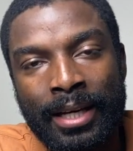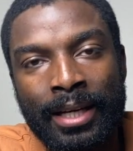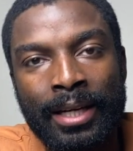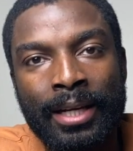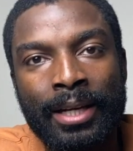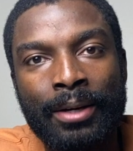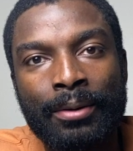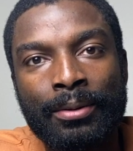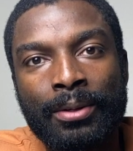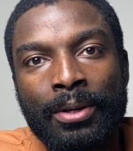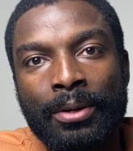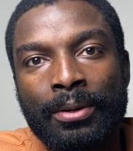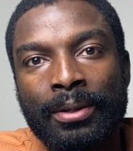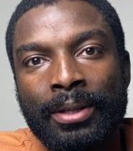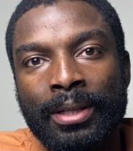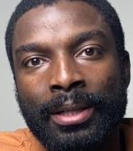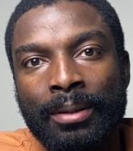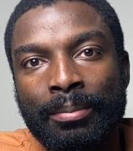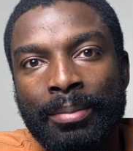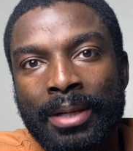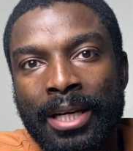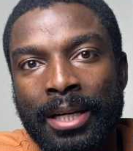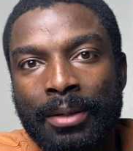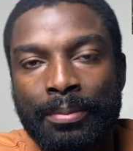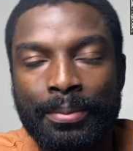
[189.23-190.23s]
they would only
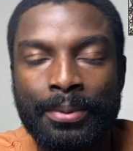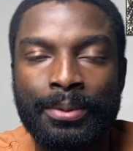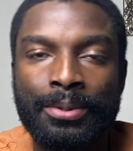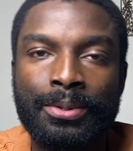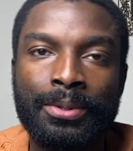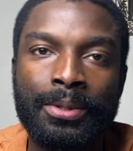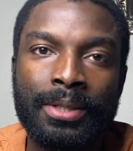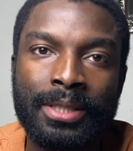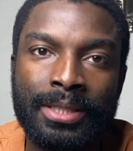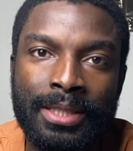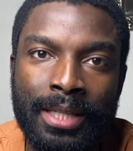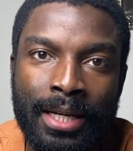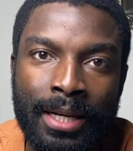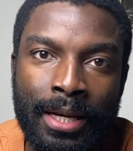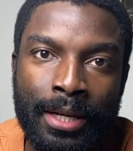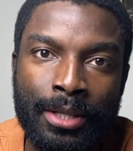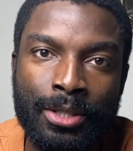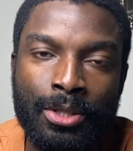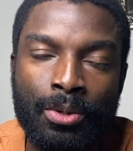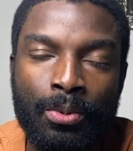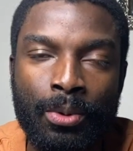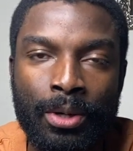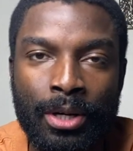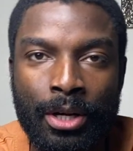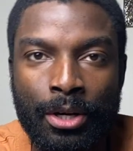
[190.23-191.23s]
be able to extend it
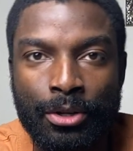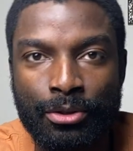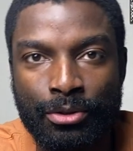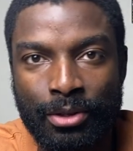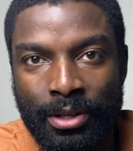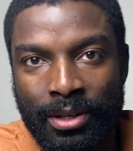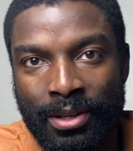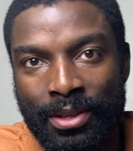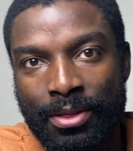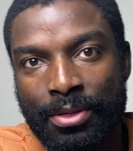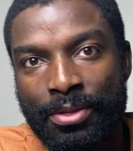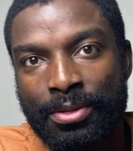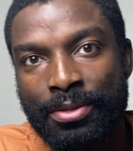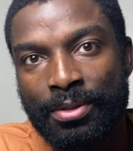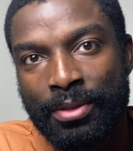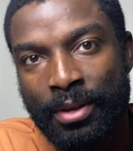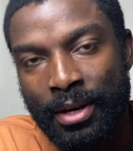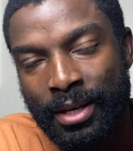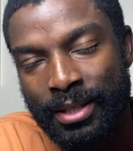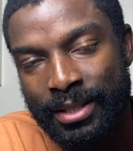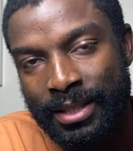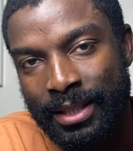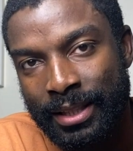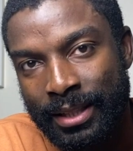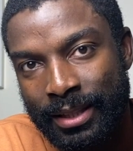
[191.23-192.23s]
to
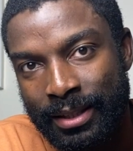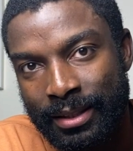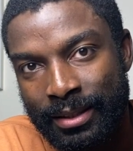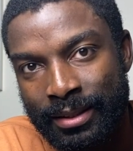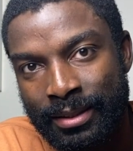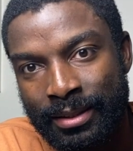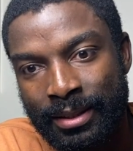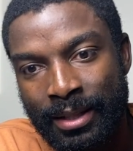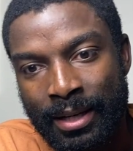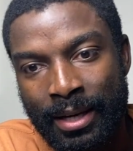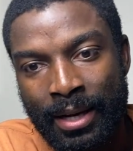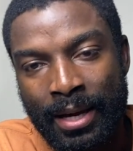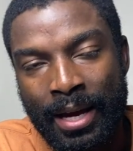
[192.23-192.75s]
130 years.